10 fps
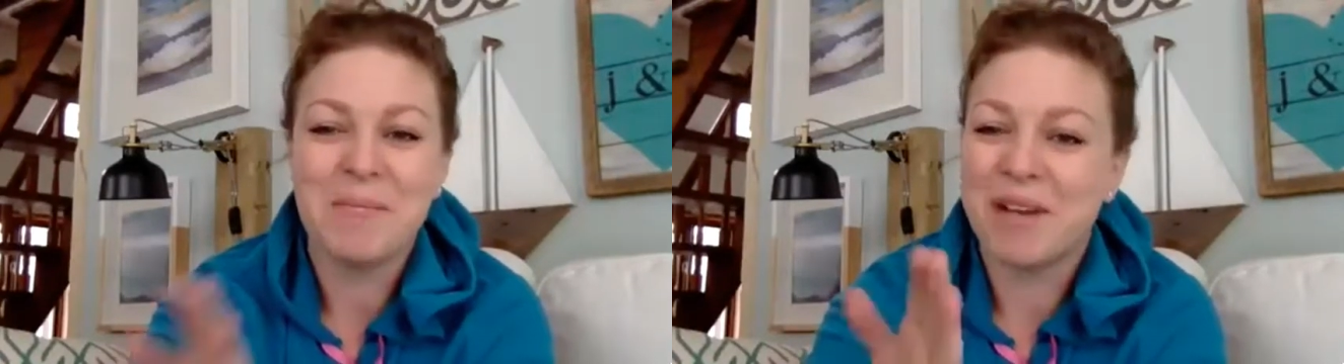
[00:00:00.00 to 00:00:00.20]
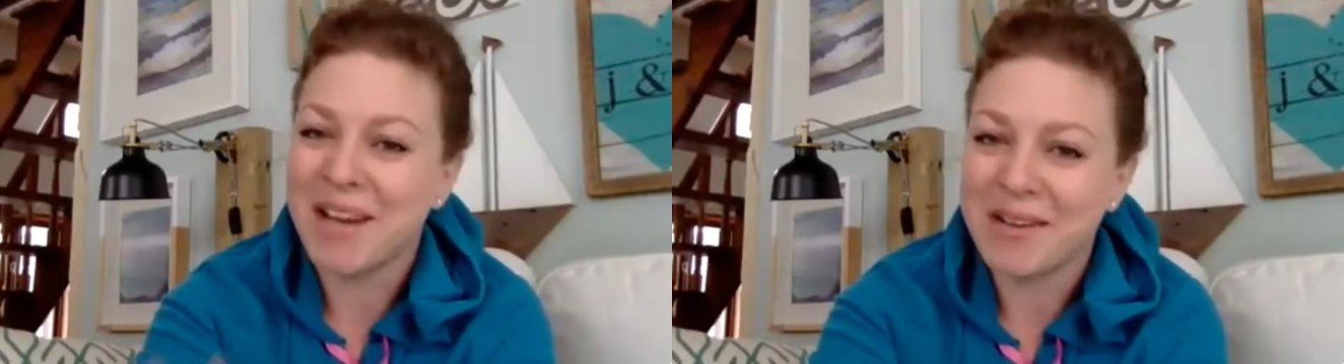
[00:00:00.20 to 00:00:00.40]

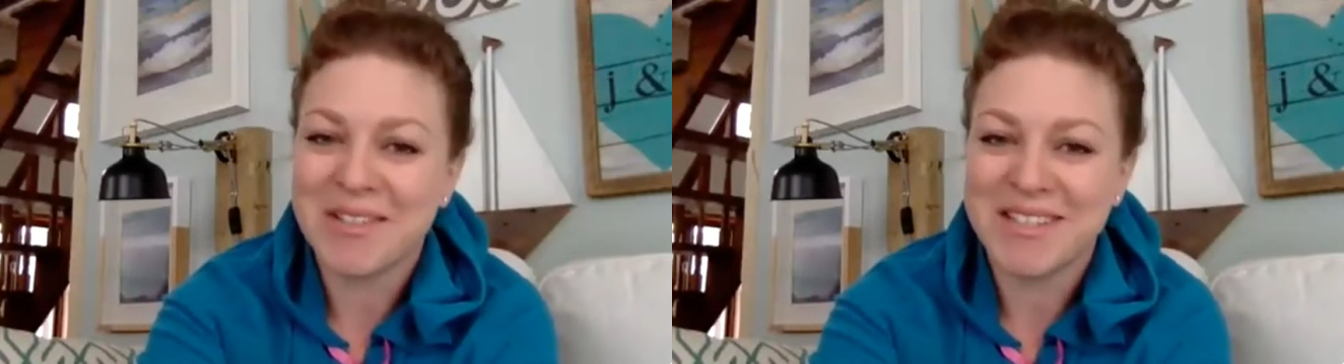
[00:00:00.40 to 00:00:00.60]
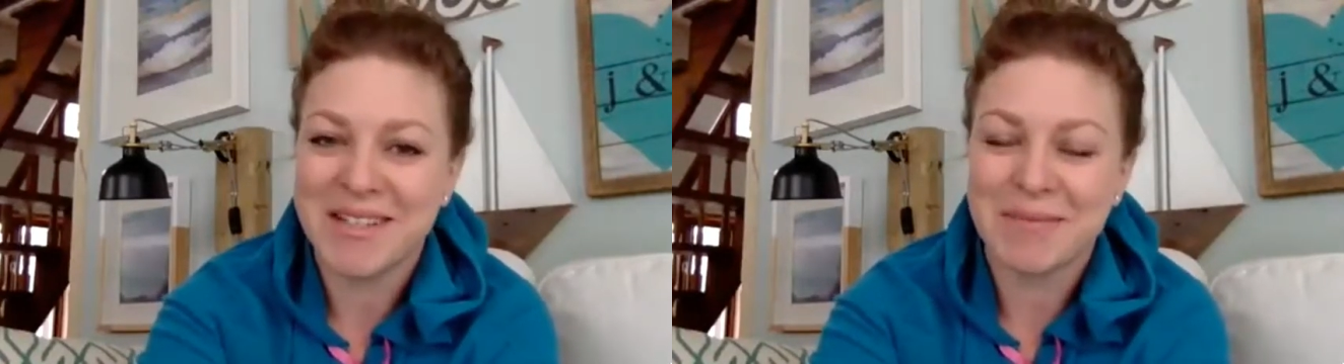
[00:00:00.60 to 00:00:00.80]
but I
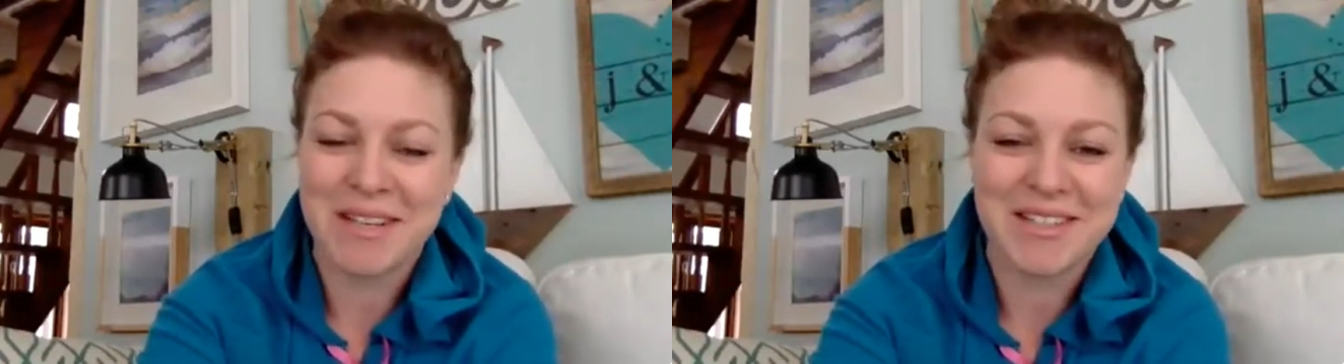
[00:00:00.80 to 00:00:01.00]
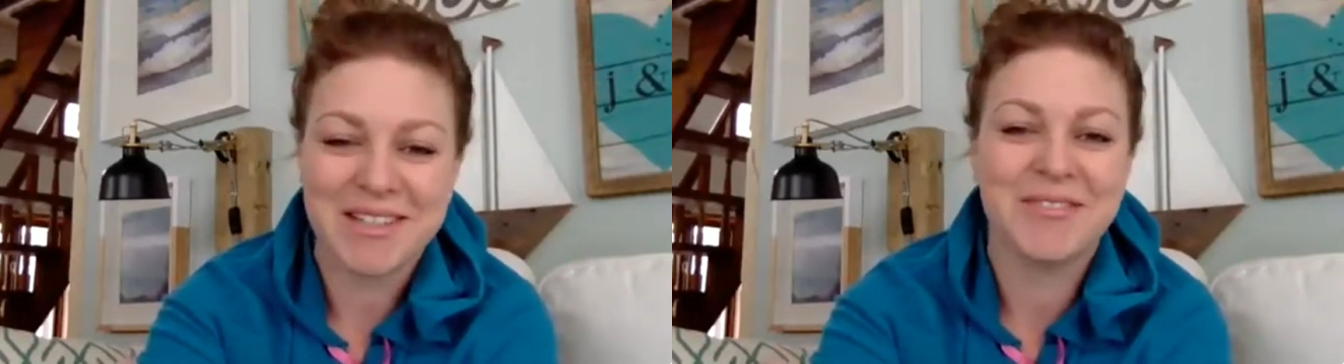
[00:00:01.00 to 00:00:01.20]
will see your
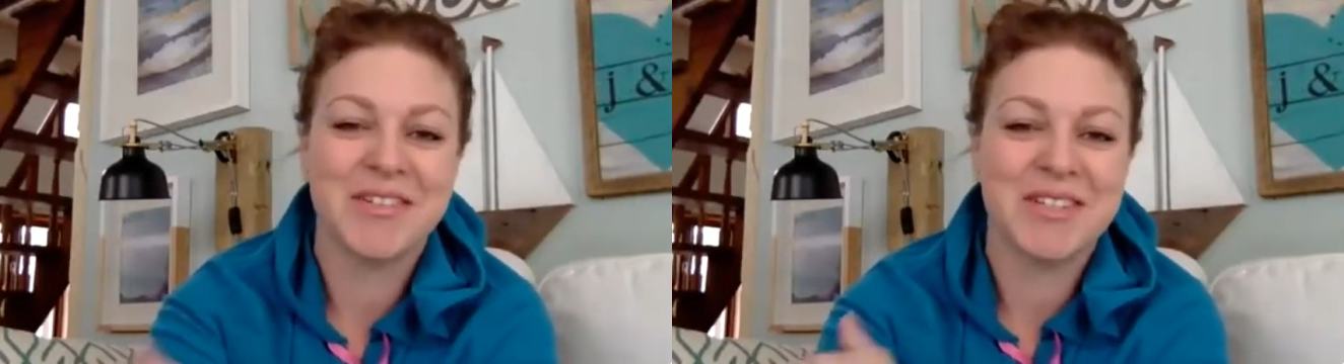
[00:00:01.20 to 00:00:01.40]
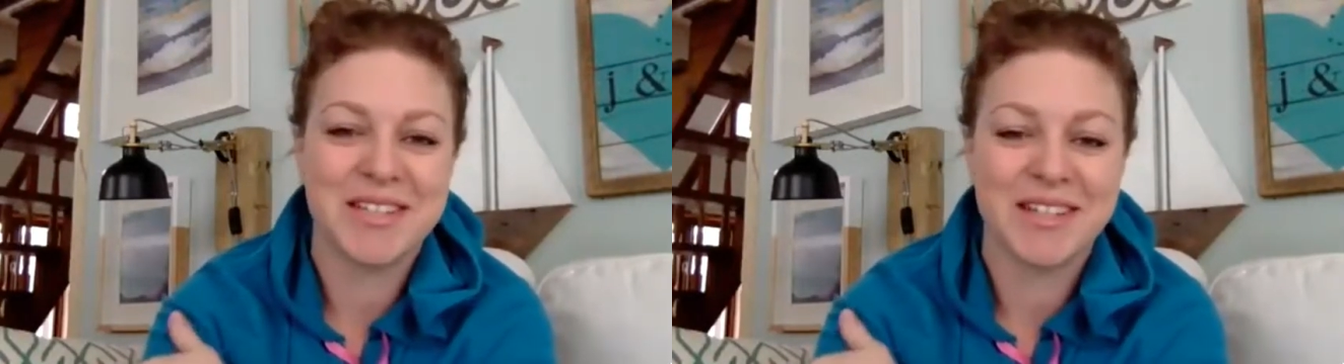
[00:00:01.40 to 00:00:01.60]
message
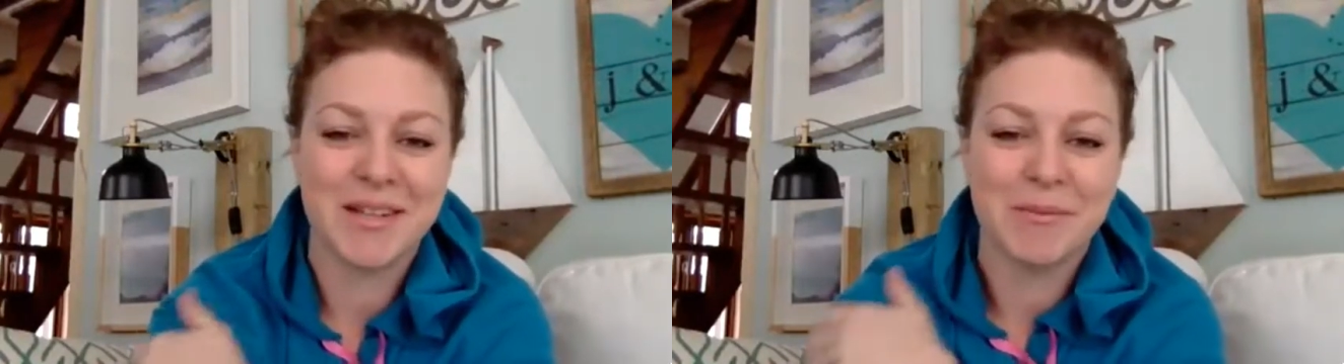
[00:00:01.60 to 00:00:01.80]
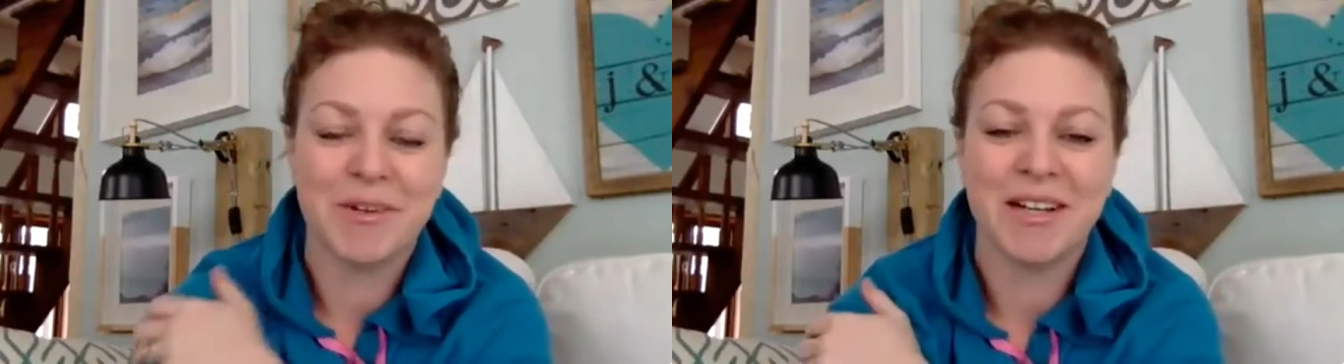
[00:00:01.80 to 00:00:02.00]
first thing in
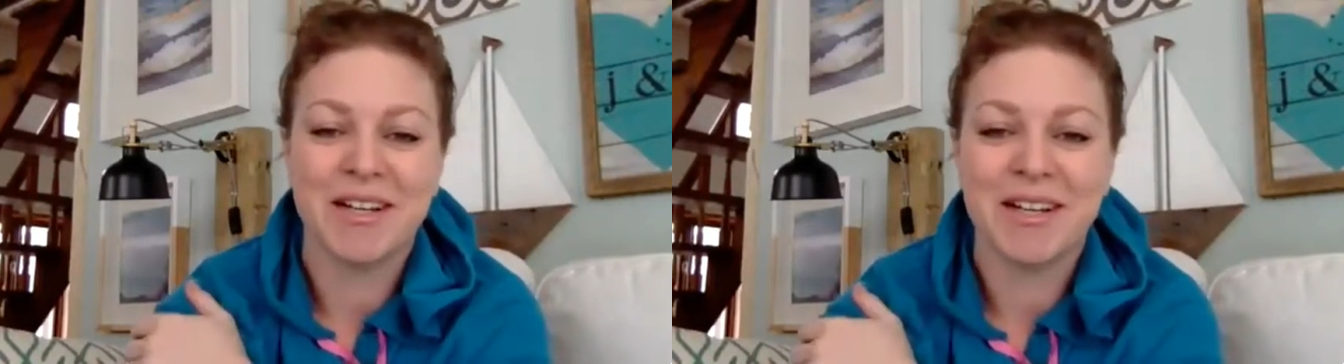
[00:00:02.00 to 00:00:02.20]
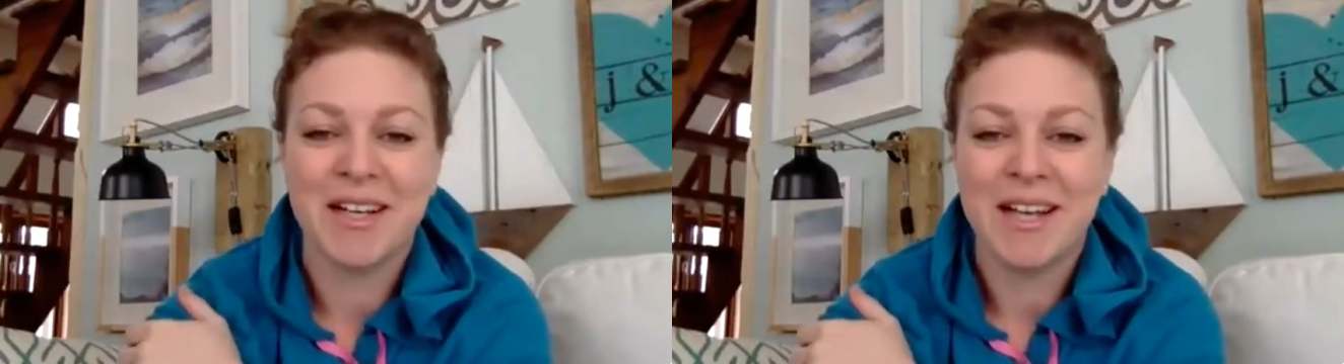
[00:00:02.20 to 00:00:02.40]
the
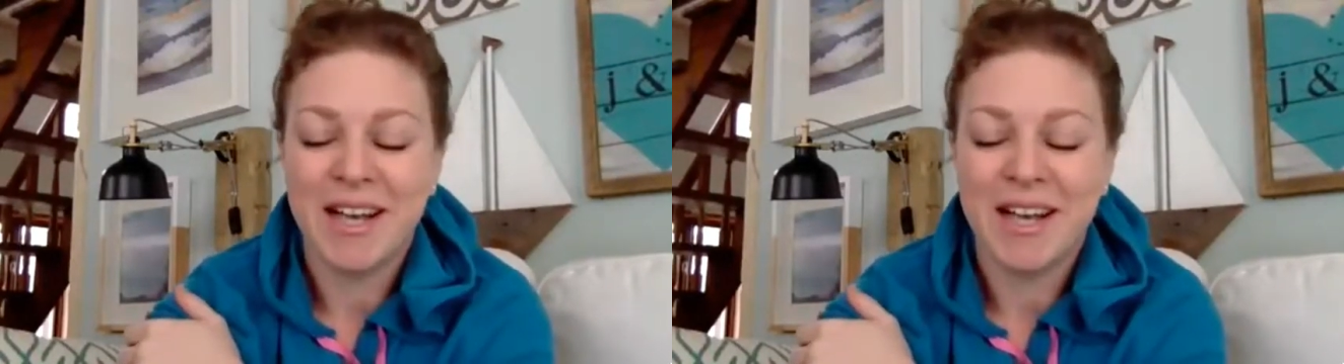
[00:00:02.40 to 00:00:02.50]
morning.